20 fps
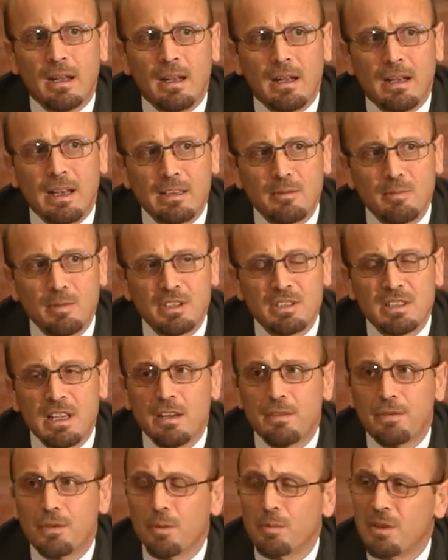Let me
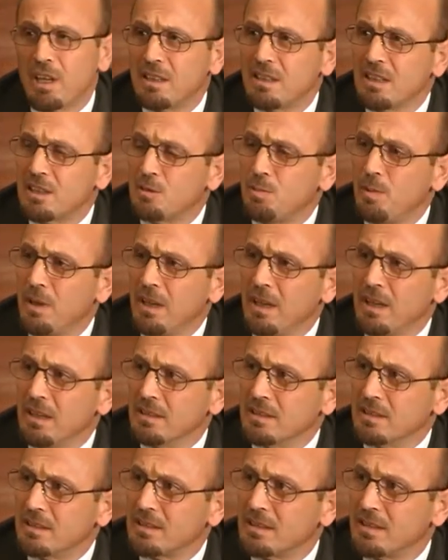say from that
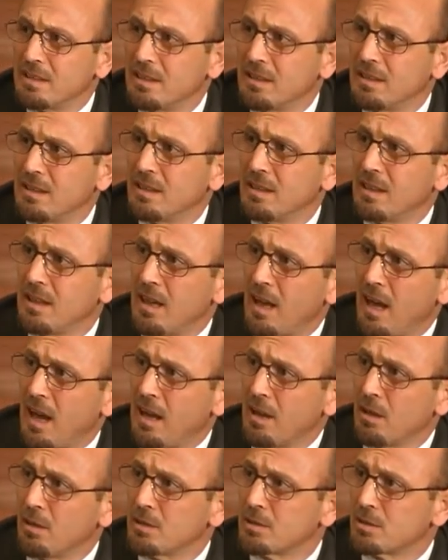experience,
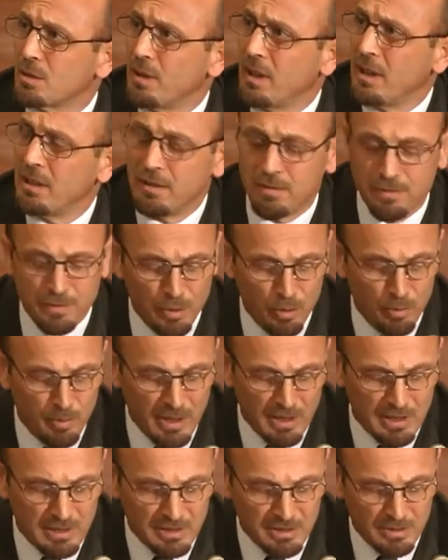I also had a few
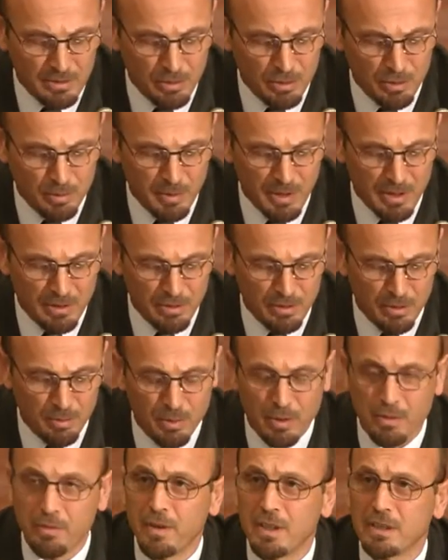minutes to speak to the
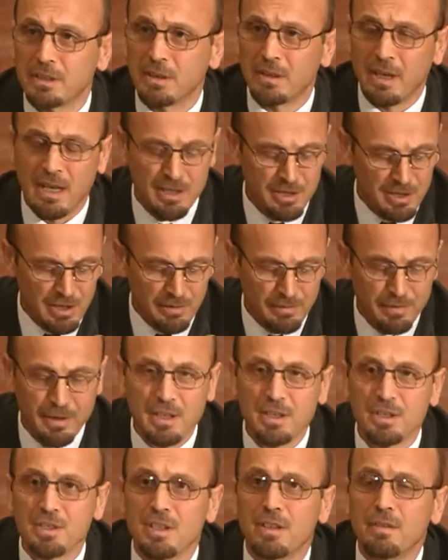professor. I shall
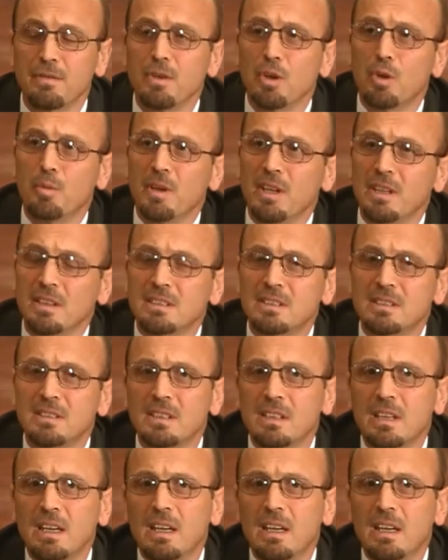finish in a few minutes.